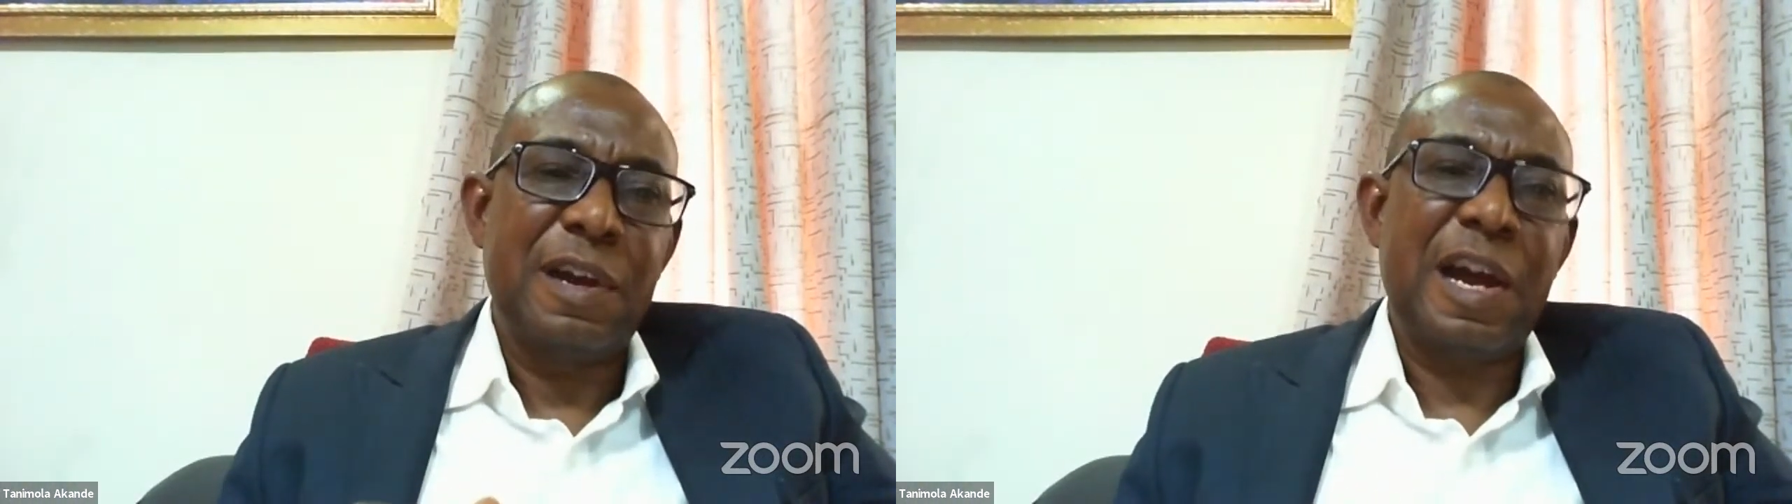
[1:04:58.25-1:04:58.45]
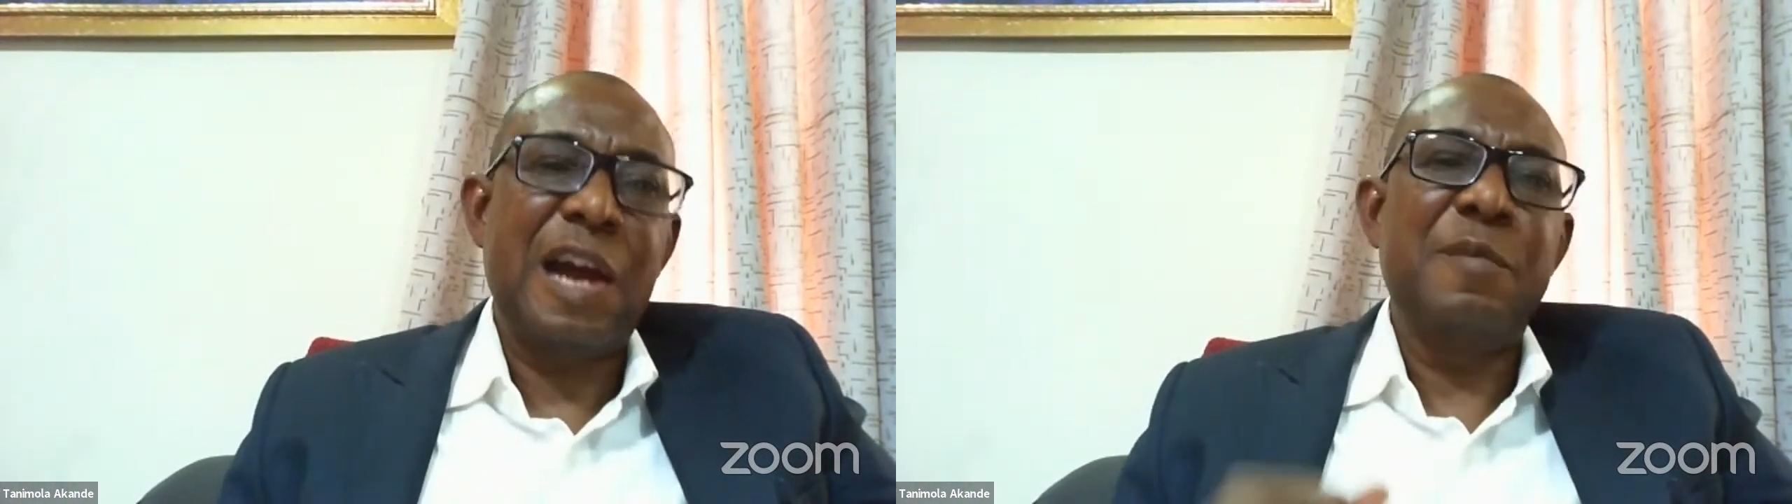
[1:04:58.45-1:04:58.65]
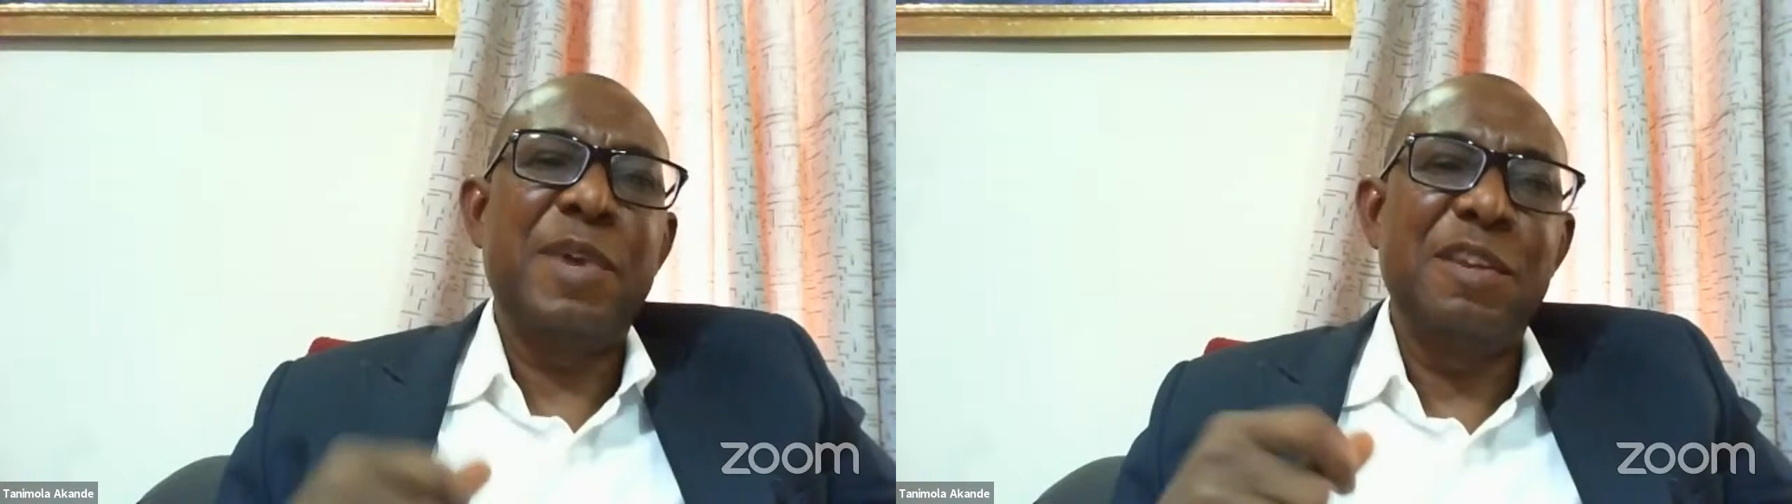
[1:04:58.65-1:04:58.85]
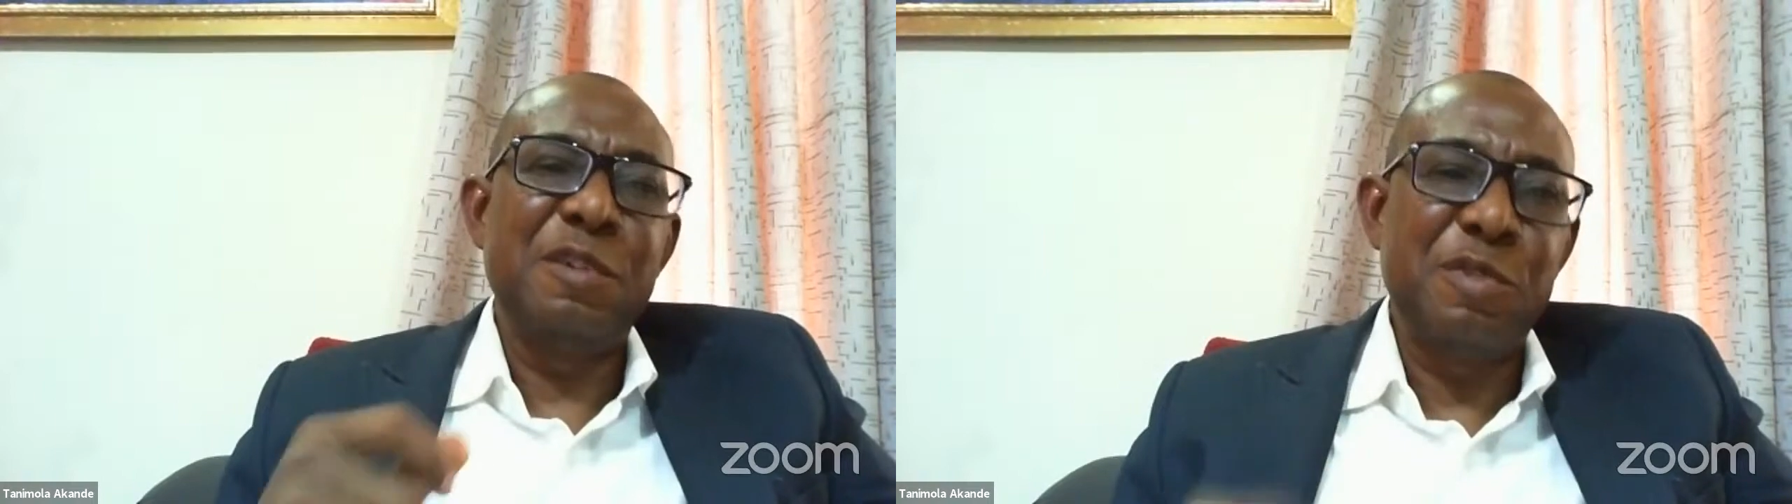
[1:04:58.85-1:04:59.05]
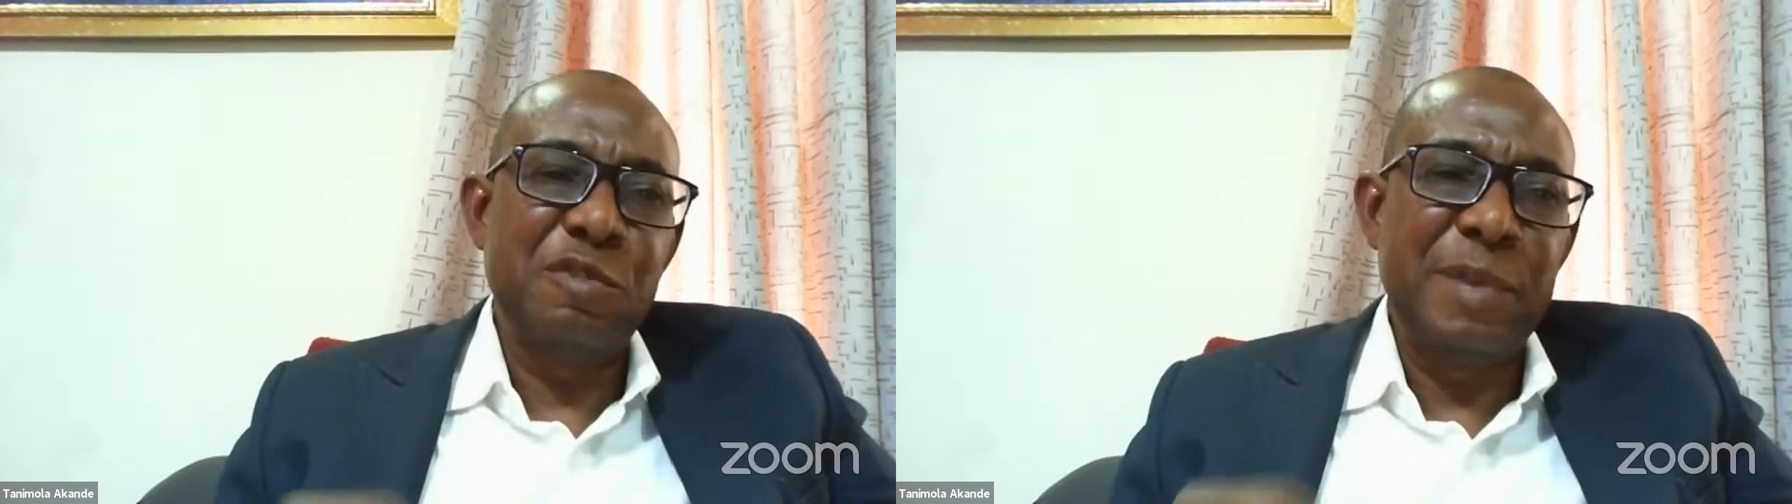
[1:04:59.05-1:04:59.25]
How many
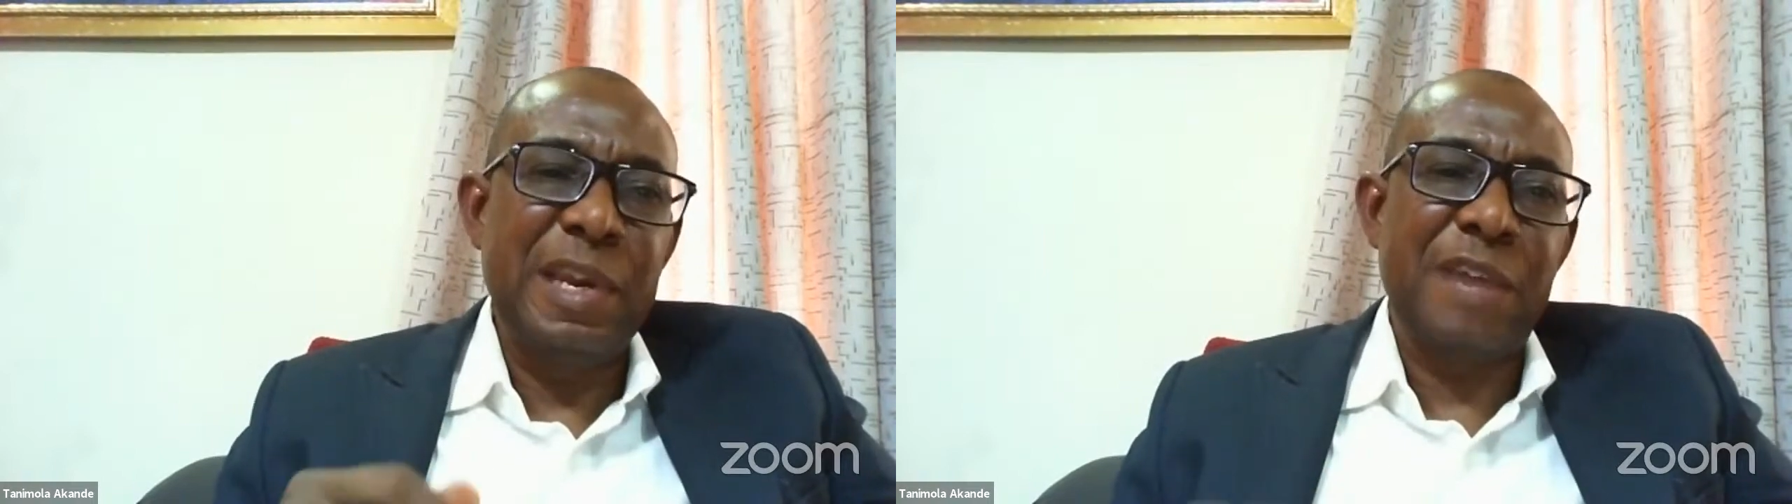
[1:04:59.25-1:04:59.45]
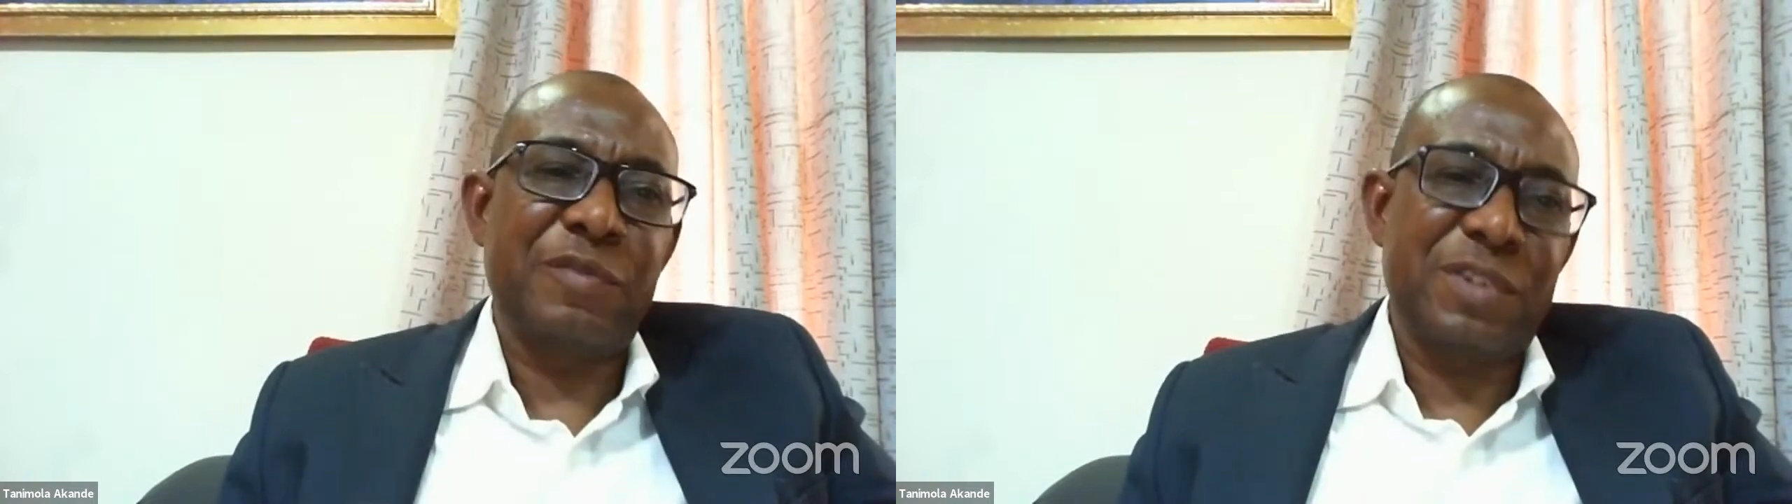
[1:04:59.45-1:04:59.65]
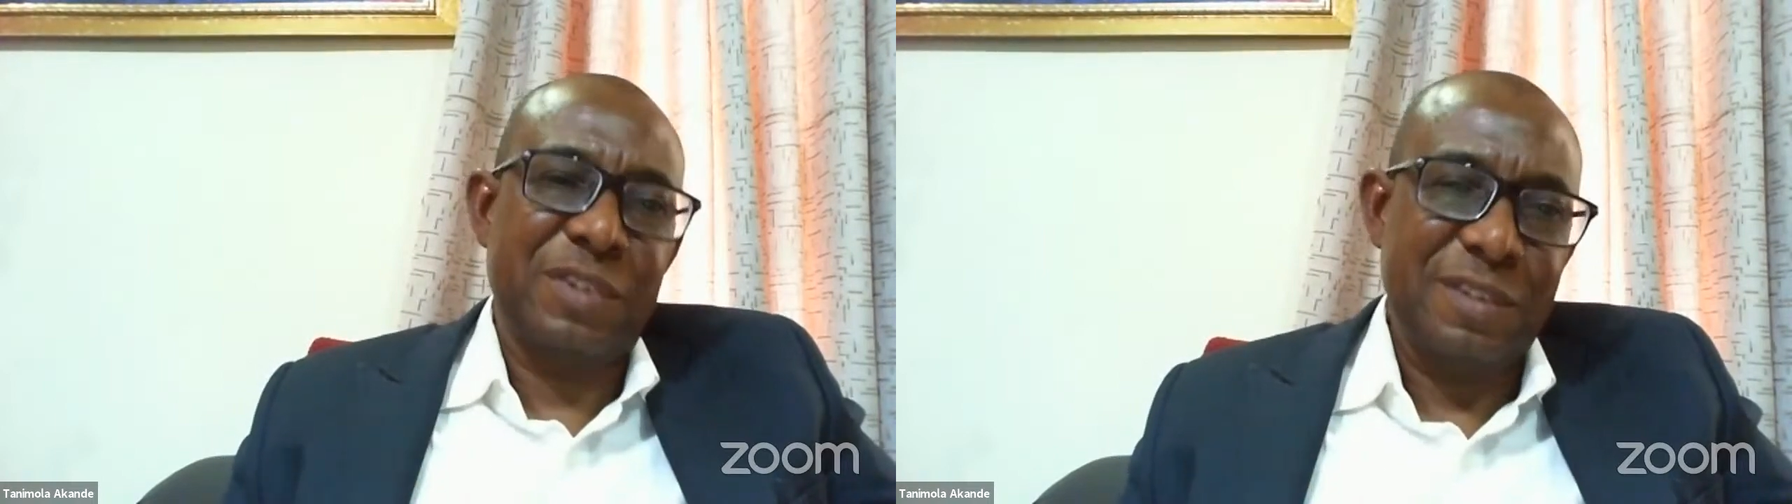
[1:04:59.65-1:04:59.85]
people will be left?